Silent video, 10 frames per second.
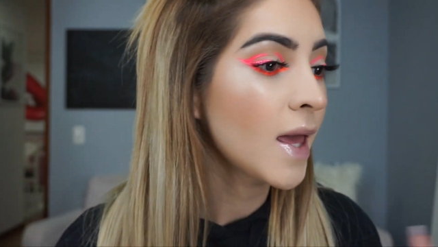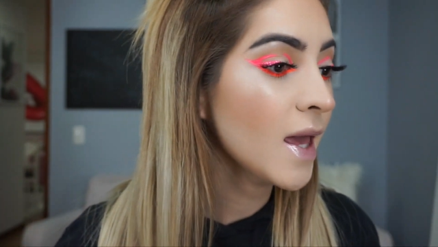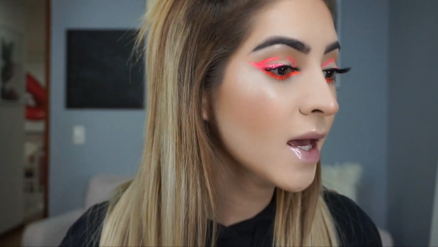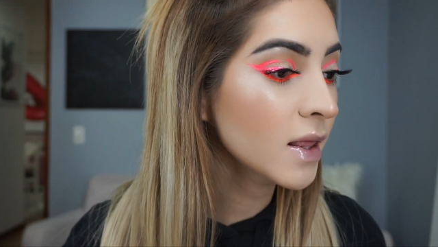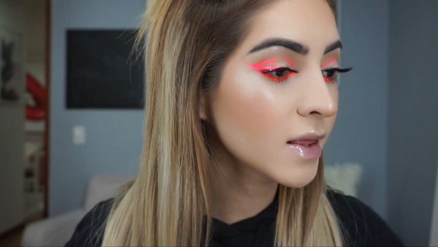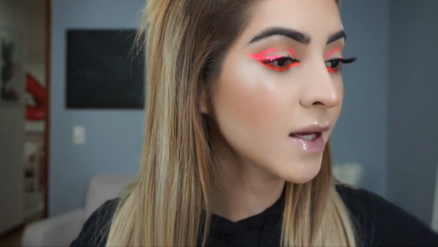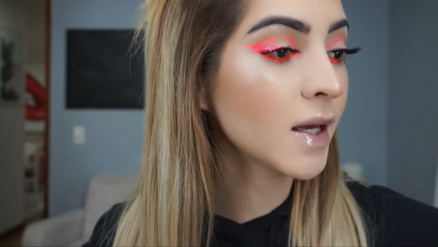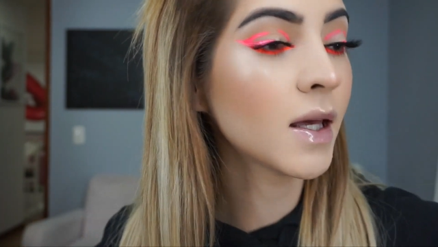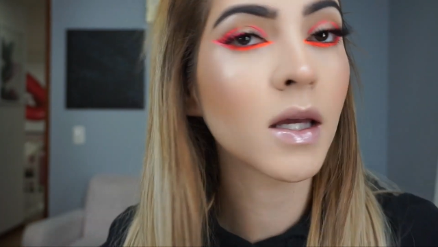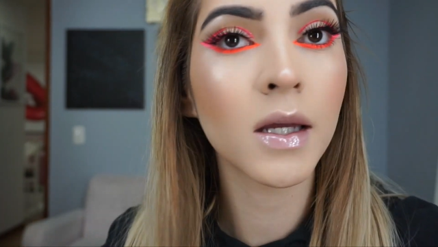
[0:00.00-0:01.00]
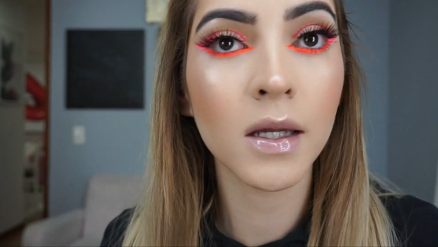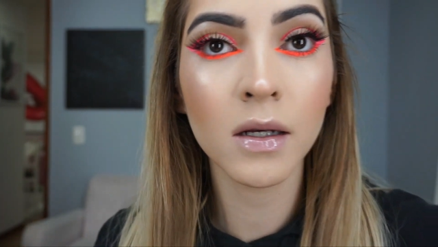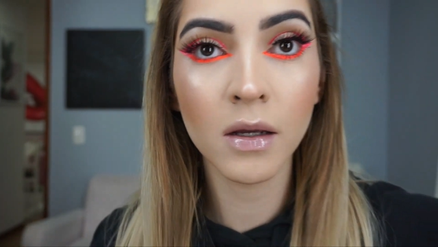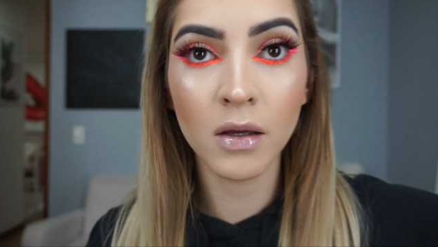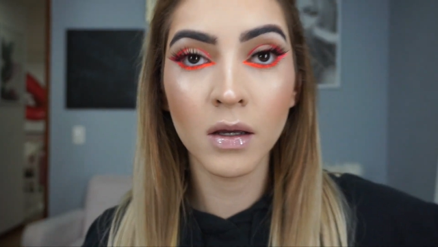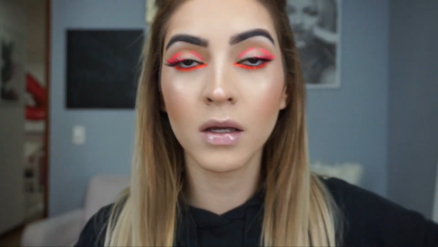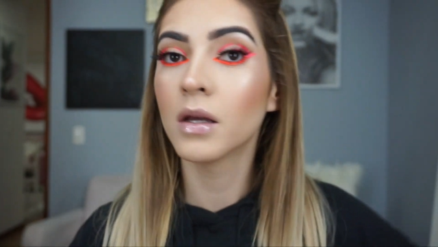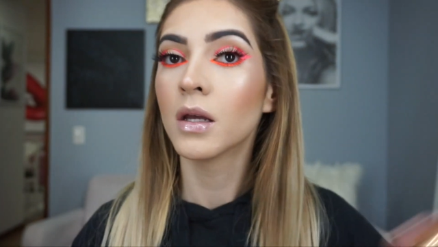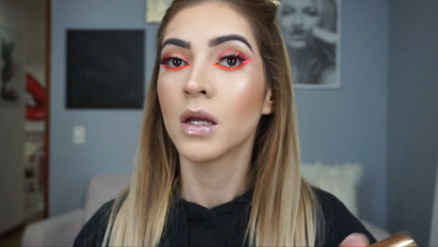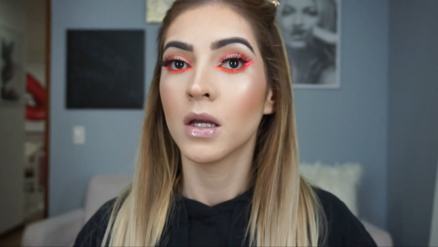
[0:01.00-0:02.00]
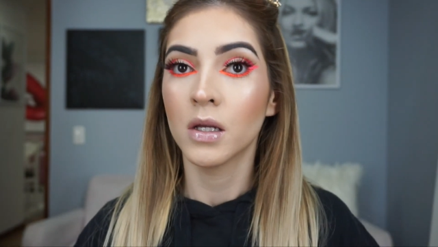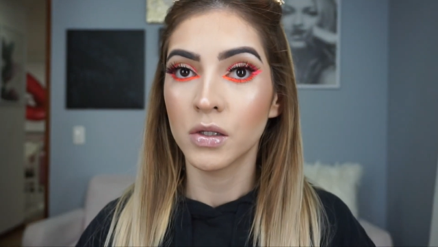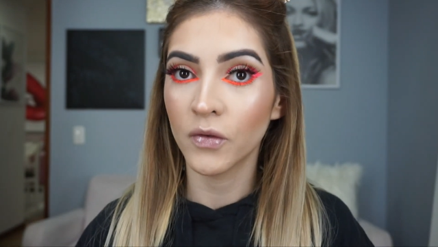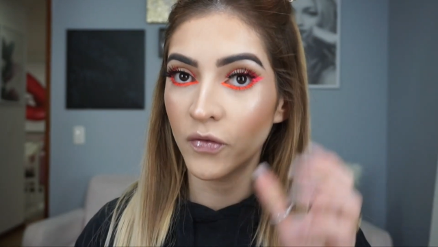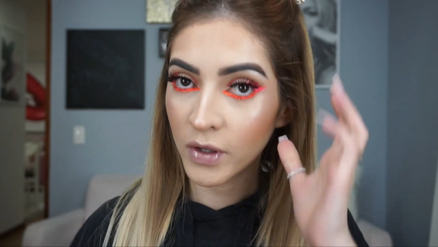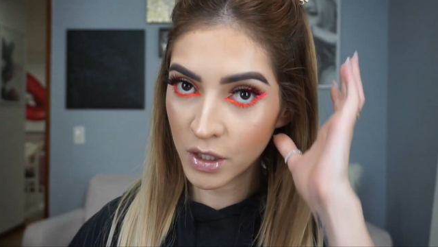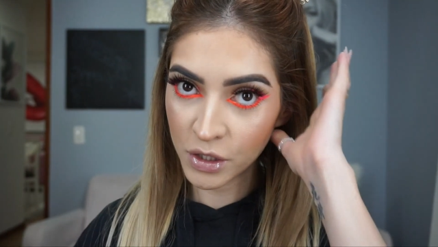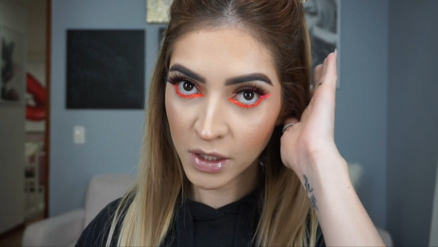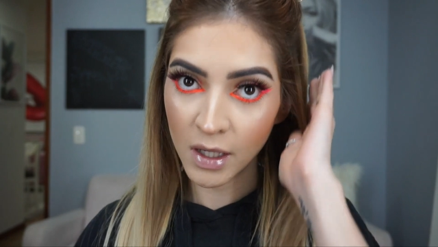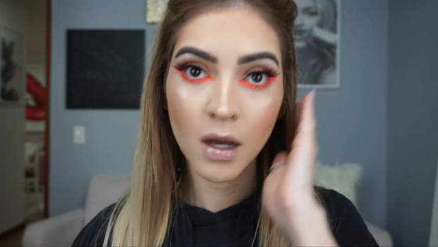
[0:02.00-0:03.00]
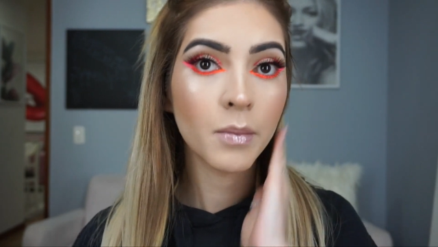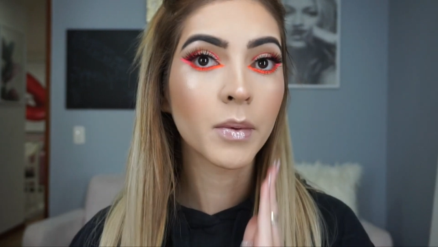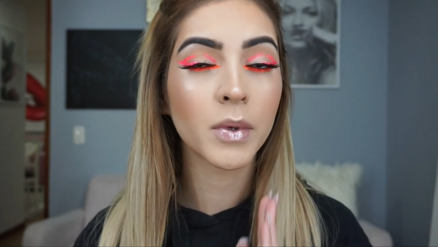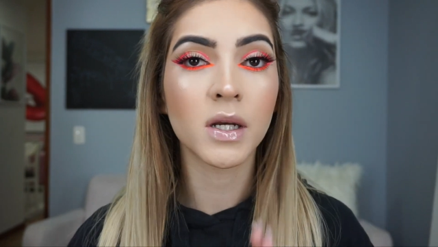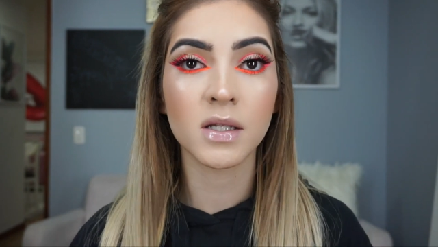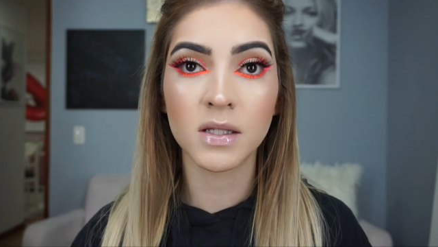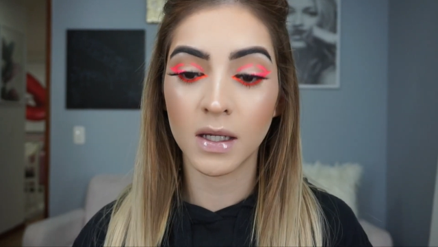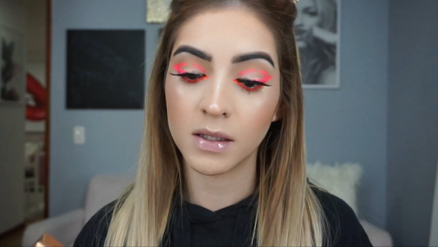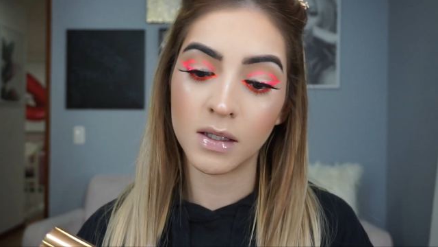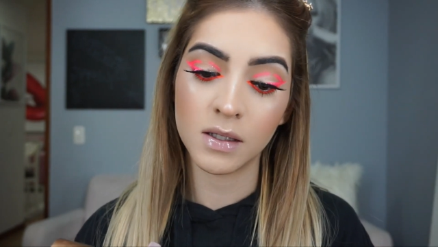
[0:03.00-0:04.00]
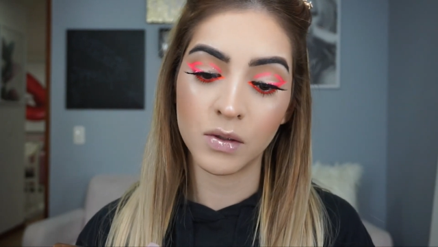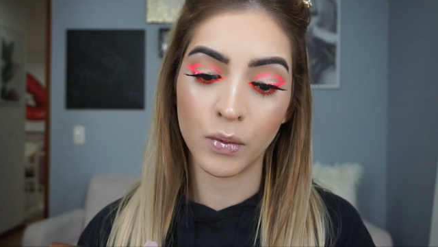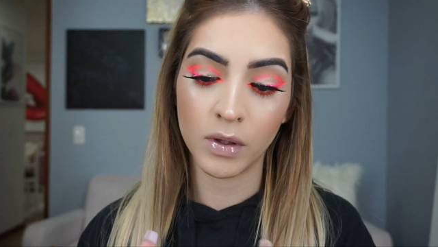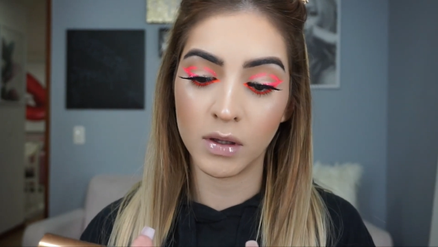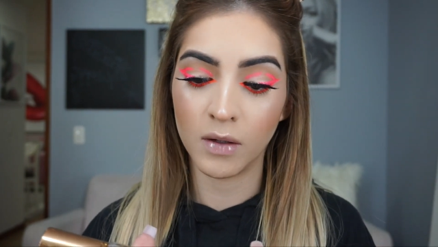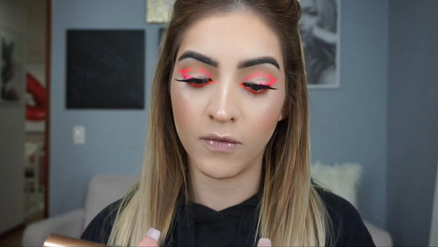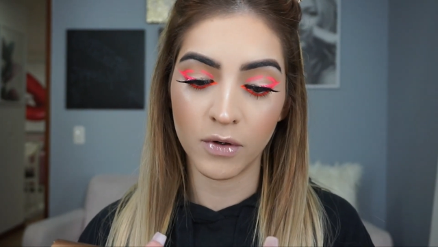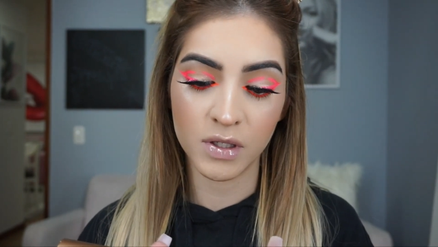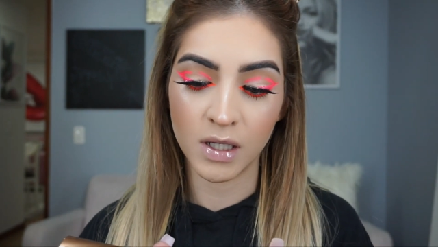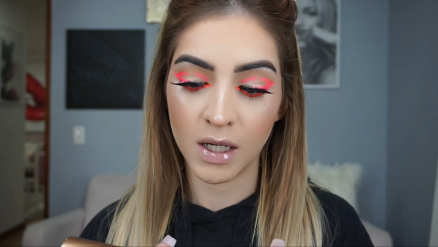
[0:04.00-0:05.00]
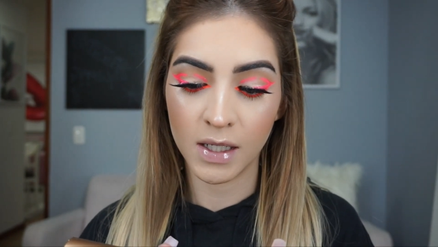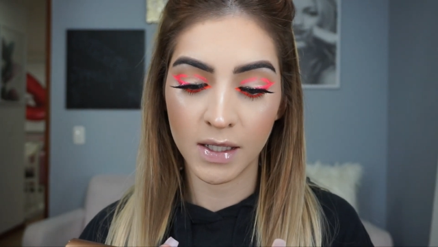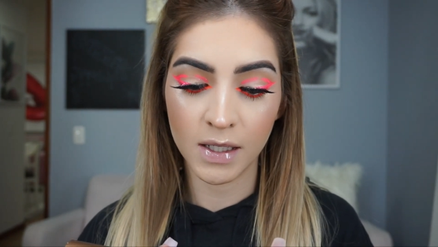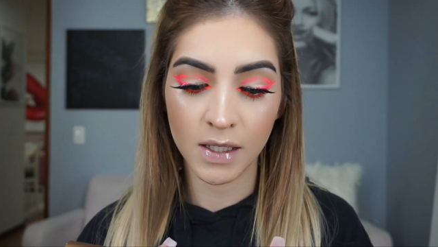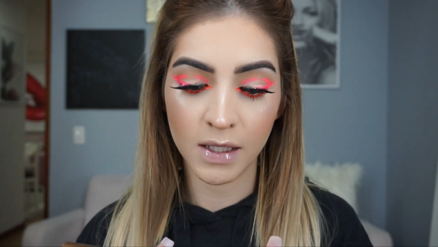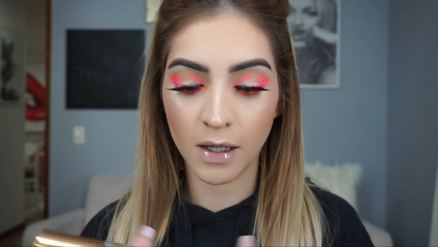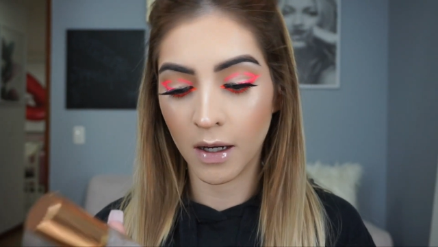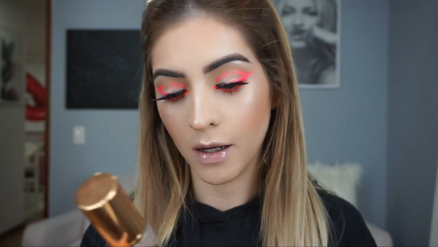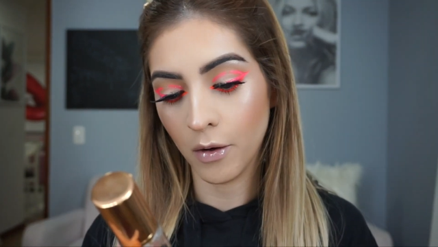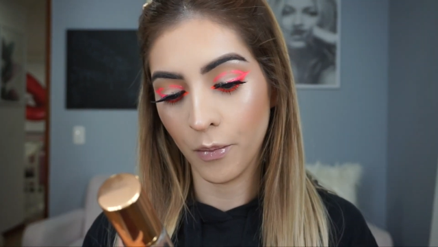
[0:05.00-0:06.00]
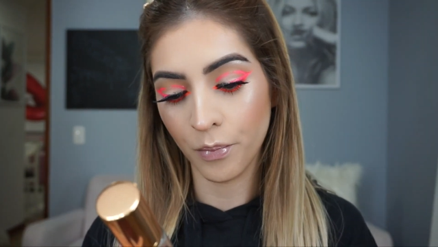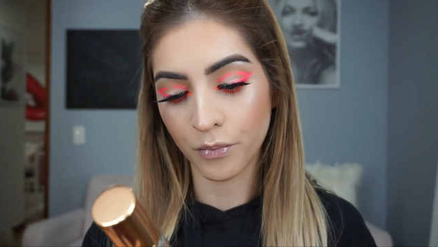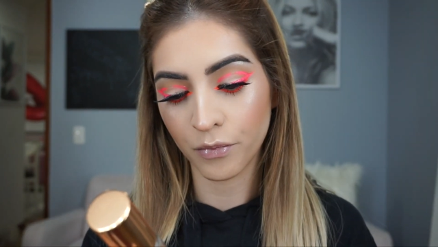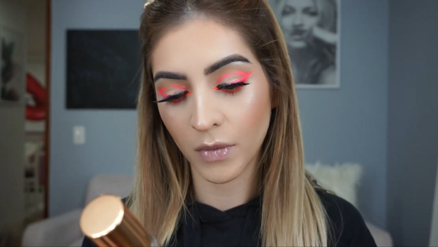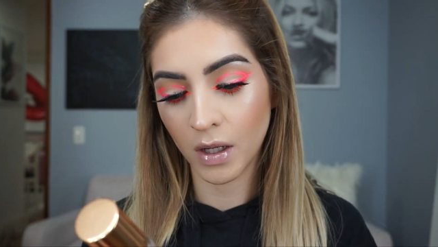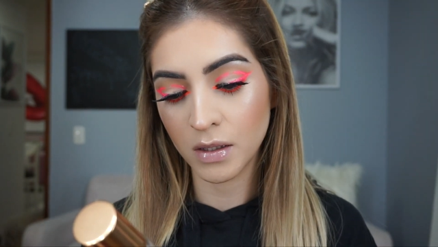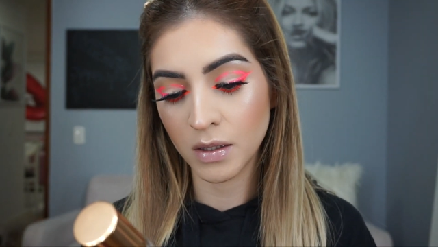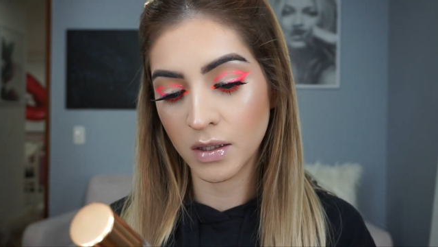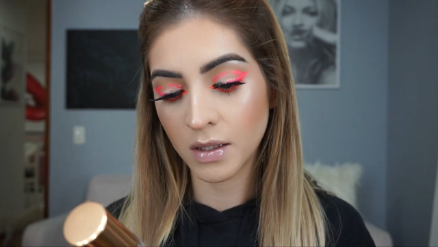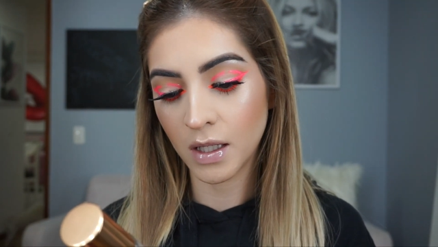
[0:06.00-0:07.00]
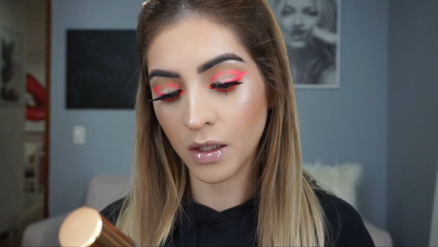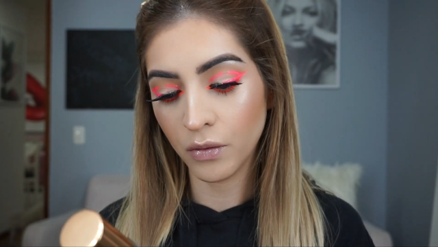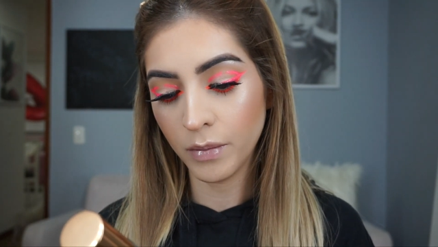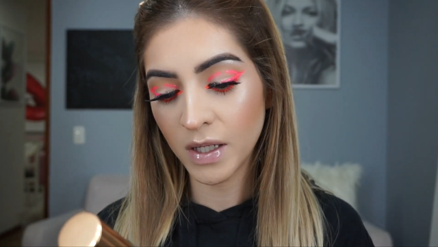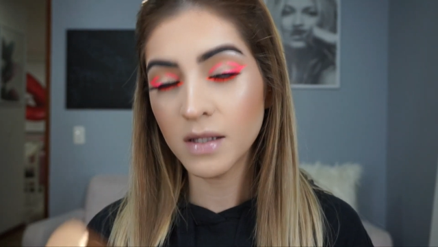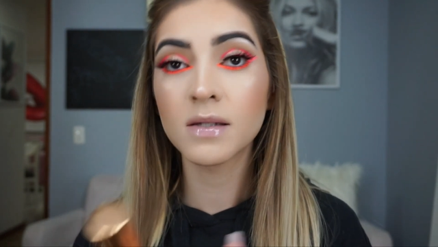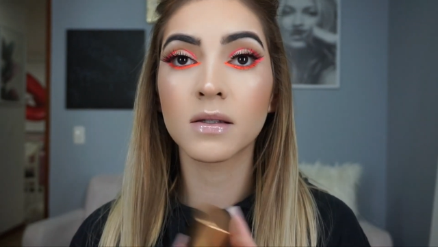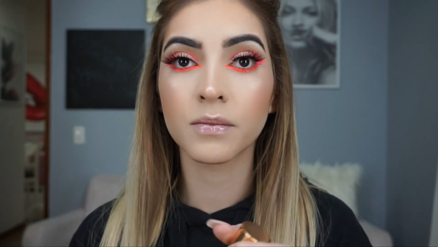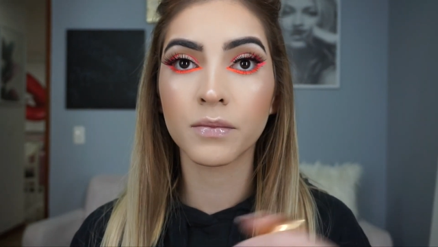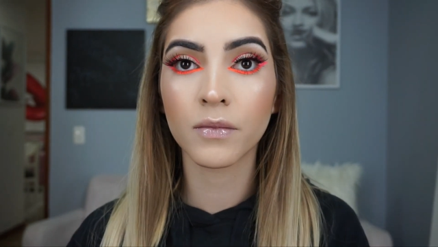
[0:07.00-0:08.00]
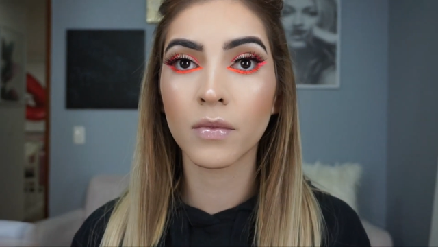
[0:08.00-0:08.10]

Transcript: And then to finish it up, I'm gonna set this with the Versali skin mist.